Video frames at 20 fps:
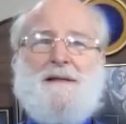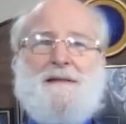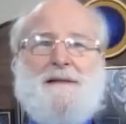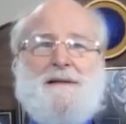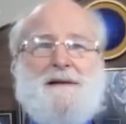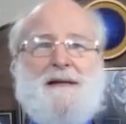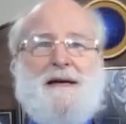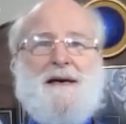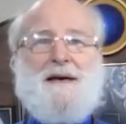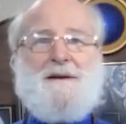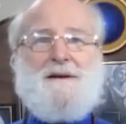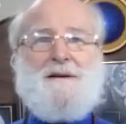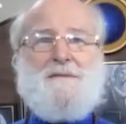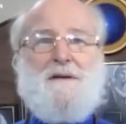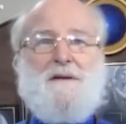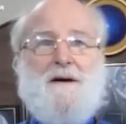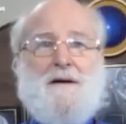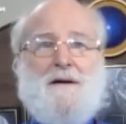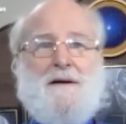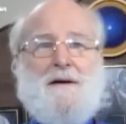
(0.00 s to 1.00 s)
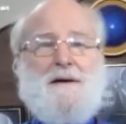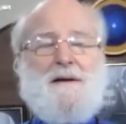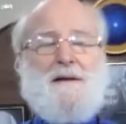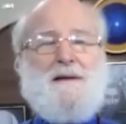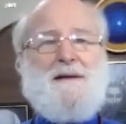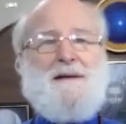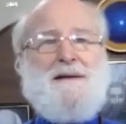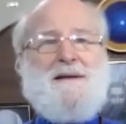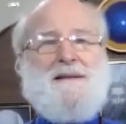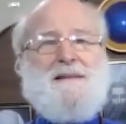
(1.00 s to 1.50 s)
the land of heart,
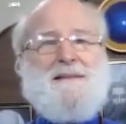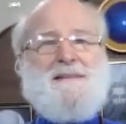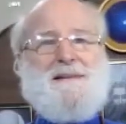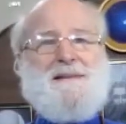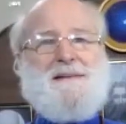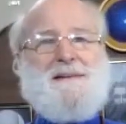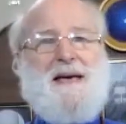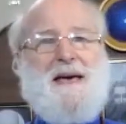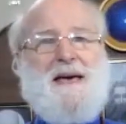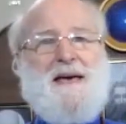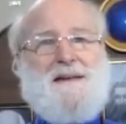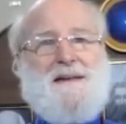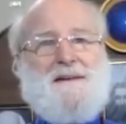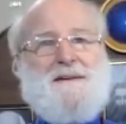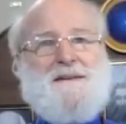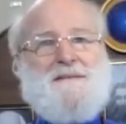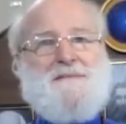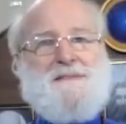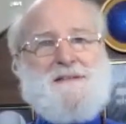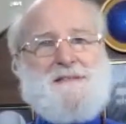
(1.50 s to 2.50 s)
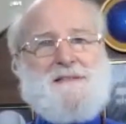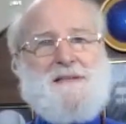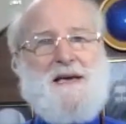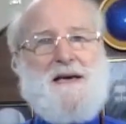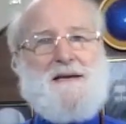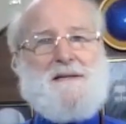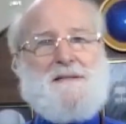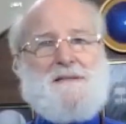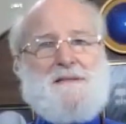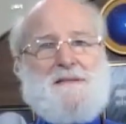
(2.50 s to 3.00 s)
the land of the
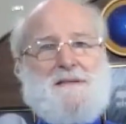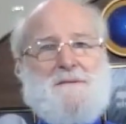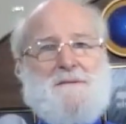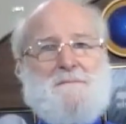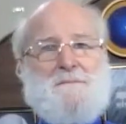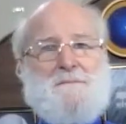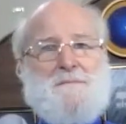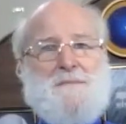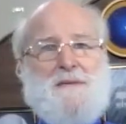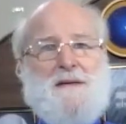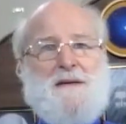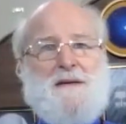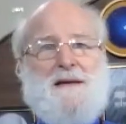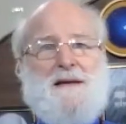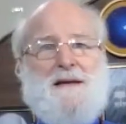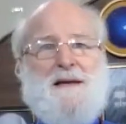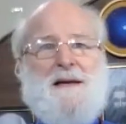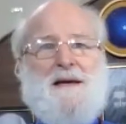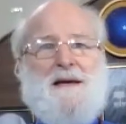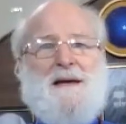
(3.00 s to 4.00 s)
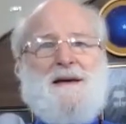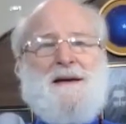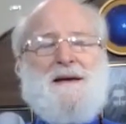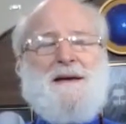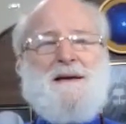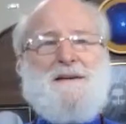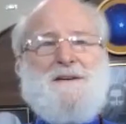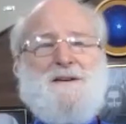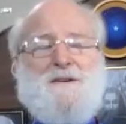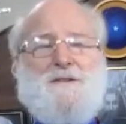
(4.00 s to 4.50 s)
saints.
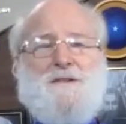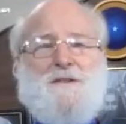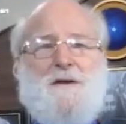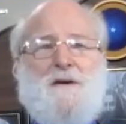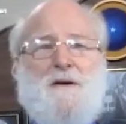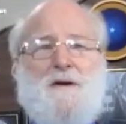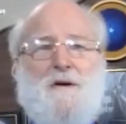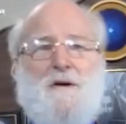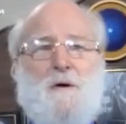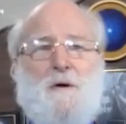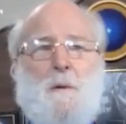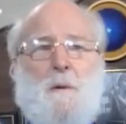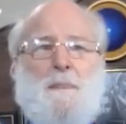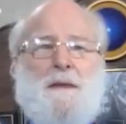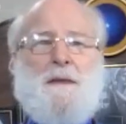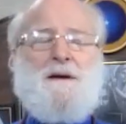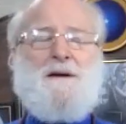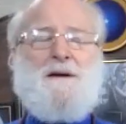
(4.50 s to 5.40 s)
Years ago,